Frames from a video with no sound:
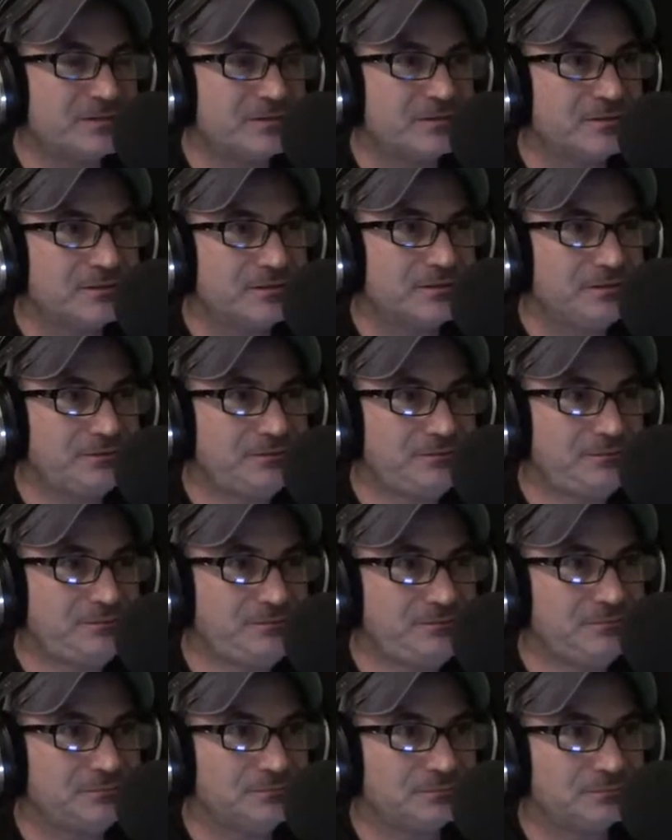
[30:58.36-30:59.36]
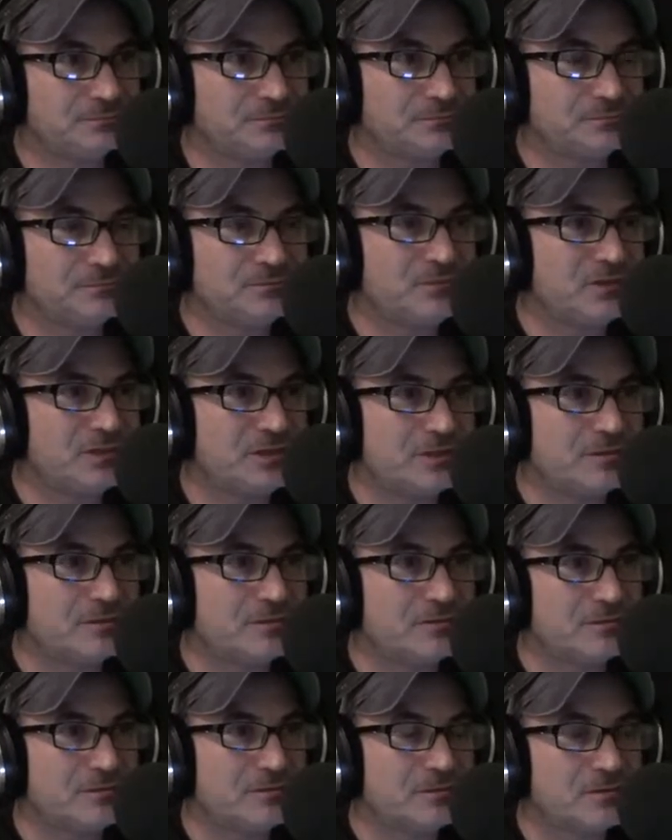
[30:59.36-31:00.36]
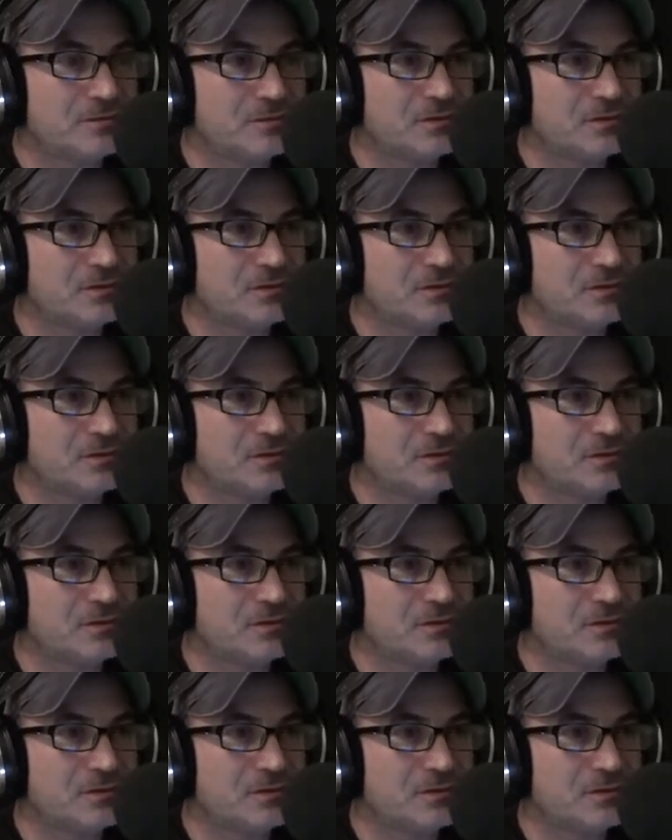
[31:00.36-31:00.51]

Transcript: What you're asserting is corruption is